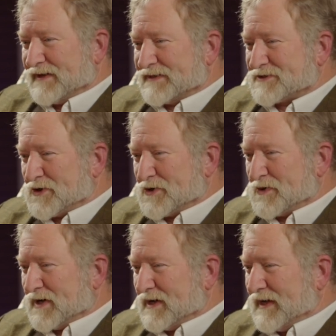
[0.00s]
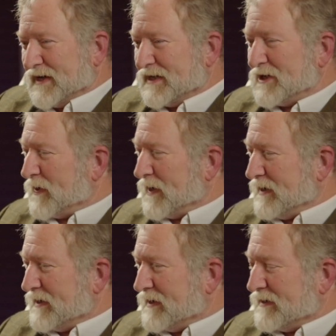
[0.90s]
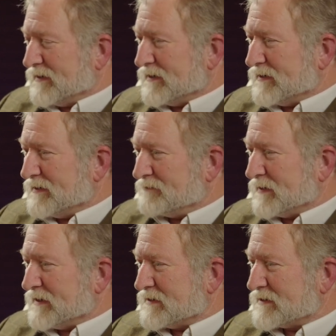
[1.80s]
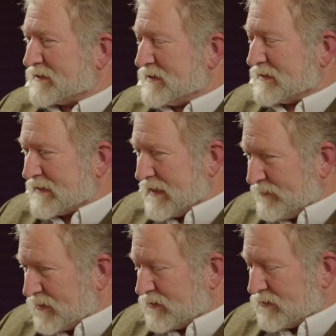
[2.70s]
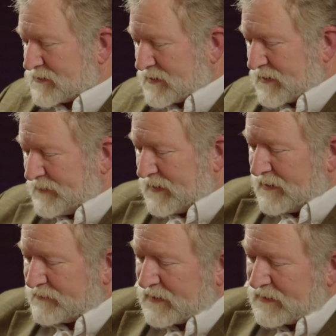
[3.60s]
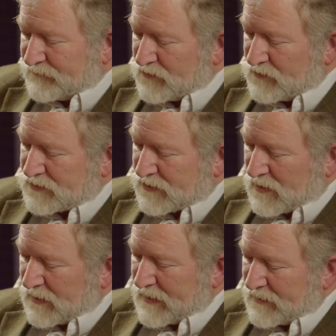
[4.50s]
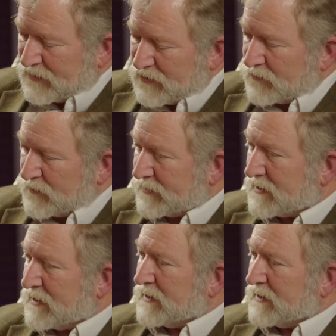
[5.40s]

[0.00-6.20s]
So anyway, but these chemicals, I mean, if you start down here with